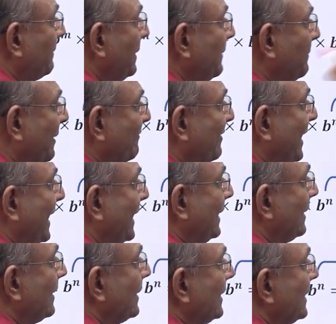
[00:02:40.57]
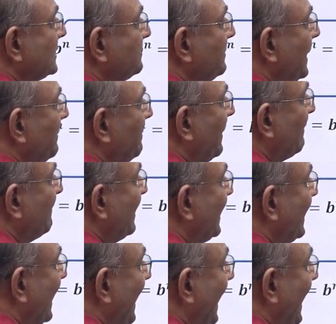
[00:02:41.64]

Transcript: b power n is b power